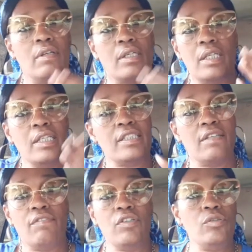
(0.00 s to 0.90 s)
clicks
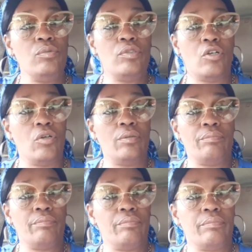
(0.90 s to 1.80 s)
and views, y'all.
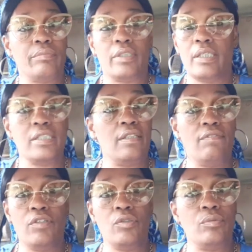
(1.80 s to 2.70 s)
Clicks
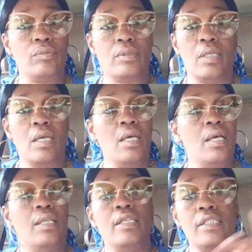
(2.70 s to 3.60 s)
and views.
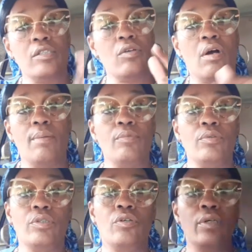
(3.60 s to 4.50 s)
Listen, y'all, I'm
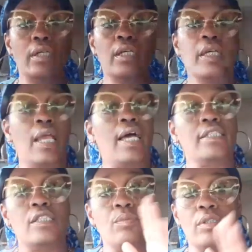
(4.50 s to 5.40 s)
going to go ahead. I
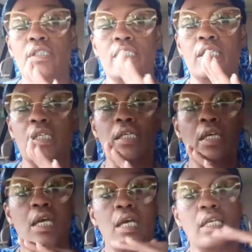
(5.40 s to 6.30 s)
just wanted to see,
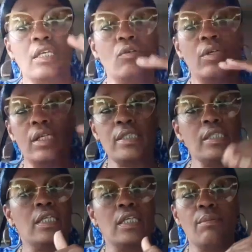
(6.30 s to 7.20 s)
get on here and
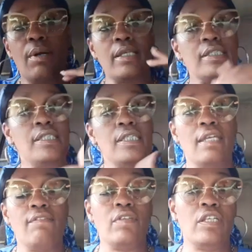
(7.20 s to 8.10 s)
see, did anybody see
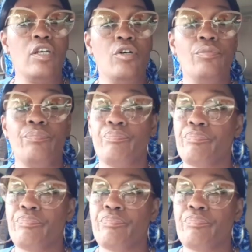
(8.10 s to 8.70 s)
that video?